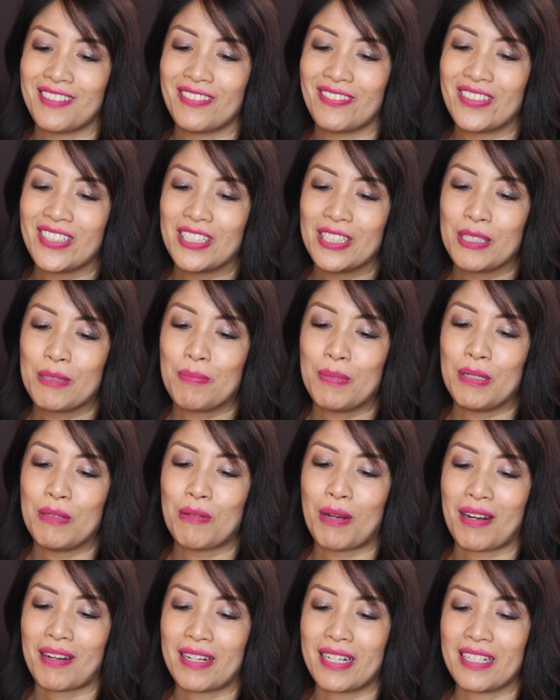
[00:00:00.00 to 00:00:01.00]
just be
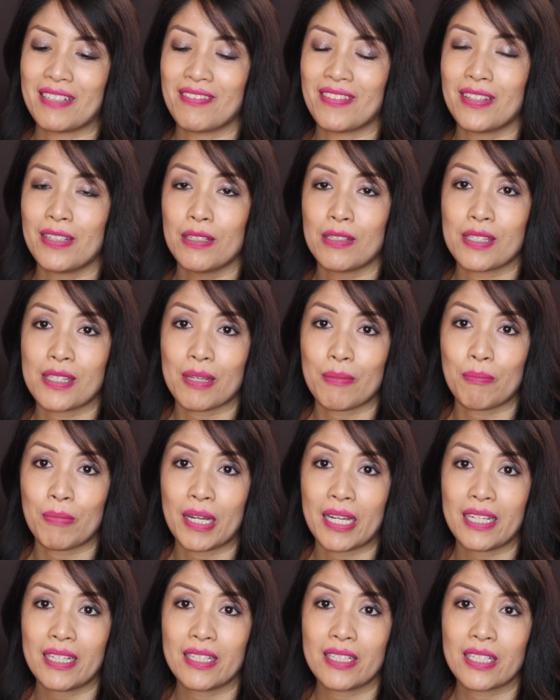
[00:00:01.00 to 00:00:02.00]
wary of things that
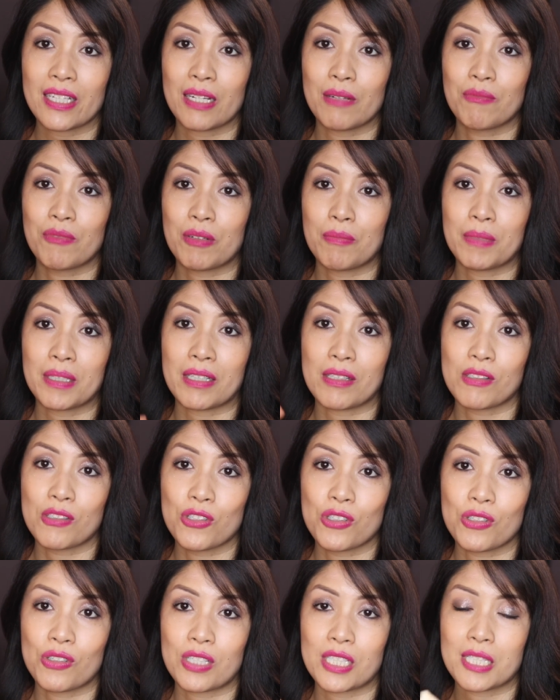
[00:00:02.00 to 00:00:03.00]
might come from another
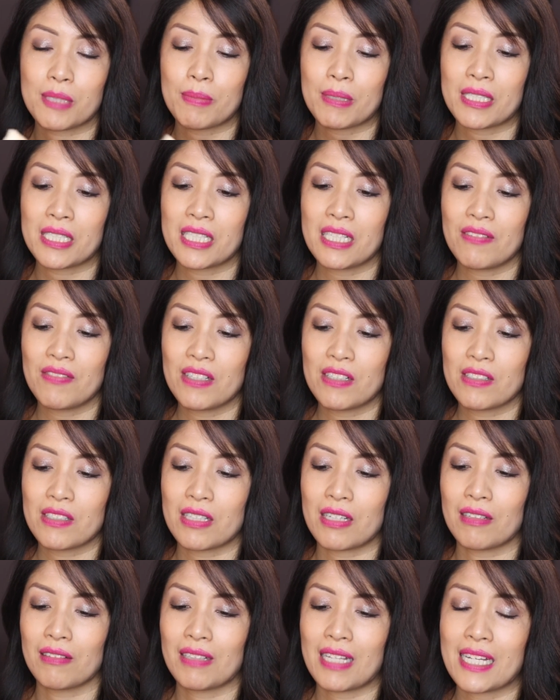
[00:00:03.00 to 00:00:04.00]
store, especially if they're
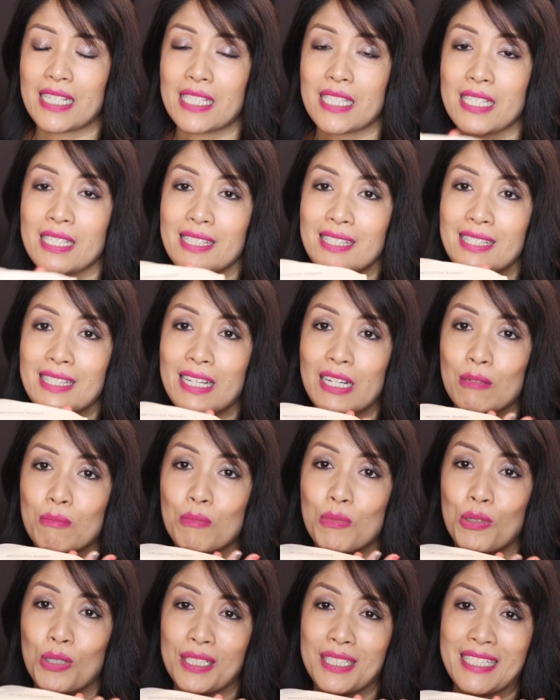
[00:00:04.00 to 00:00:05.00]
sunglasses. They're
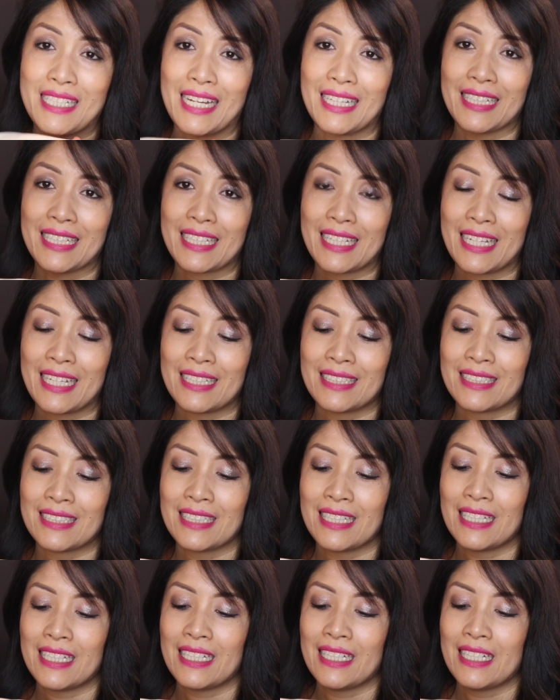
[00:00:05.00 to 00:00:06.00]
more delicate
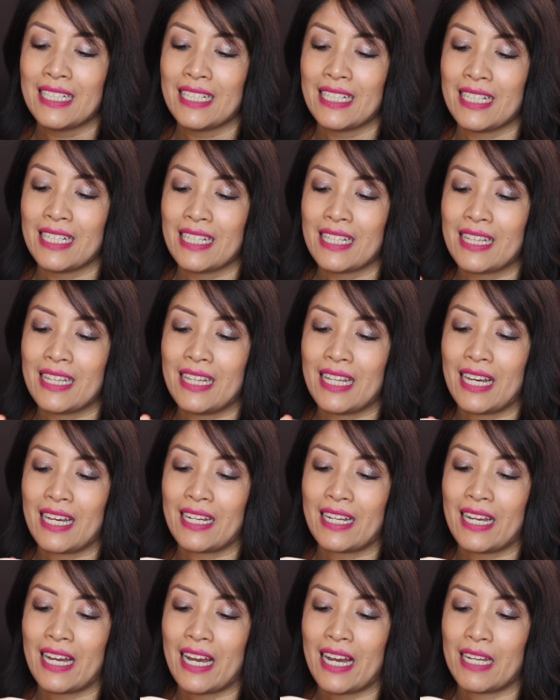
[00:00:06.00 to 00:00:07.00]

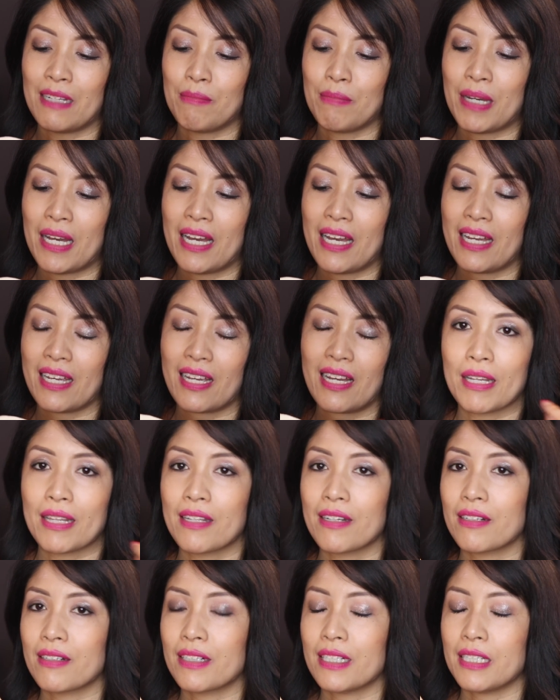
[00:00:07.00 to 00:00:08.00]
than a handbag,
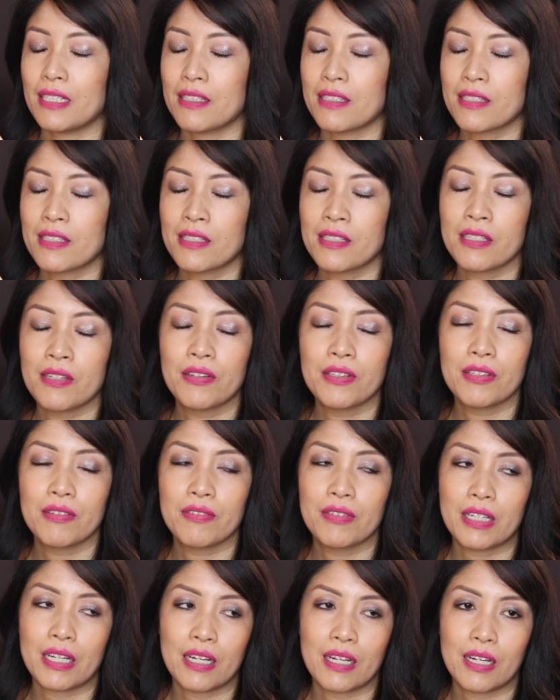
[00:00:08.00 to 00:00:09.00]
whether it's
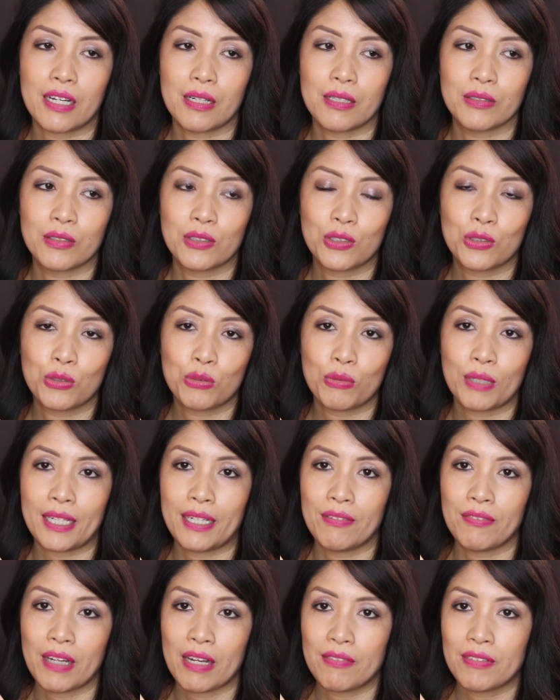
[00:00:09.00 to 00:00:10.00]

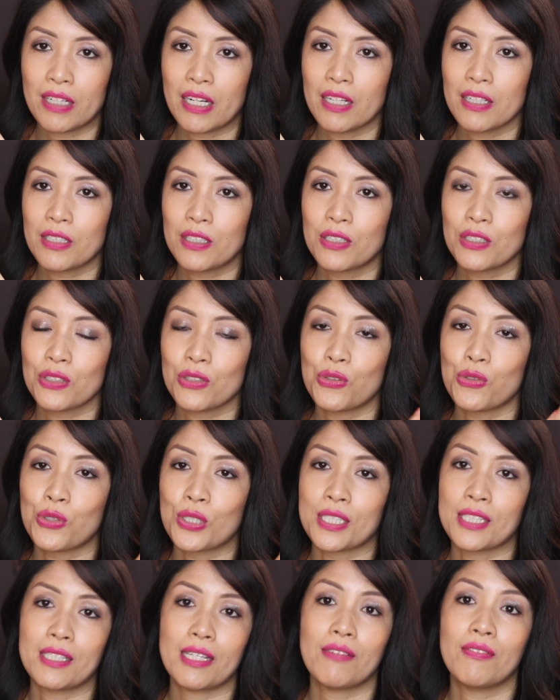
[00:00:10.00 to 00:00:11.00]
$25
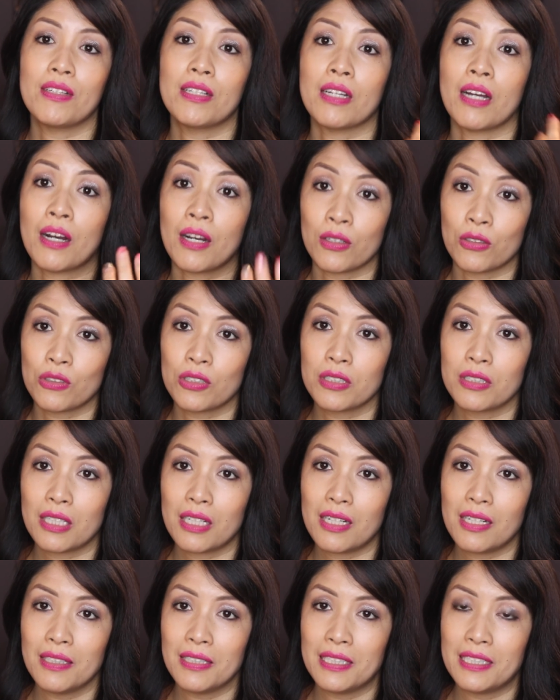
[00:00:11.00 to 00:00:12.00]
or
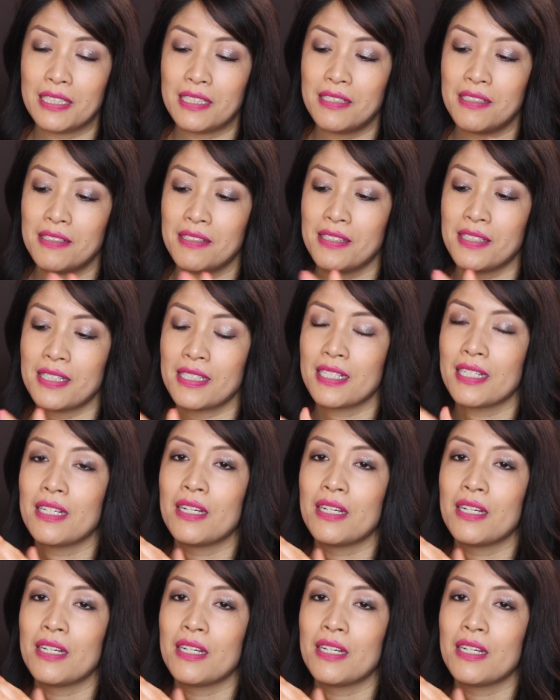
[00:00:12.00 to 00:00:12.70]
$700.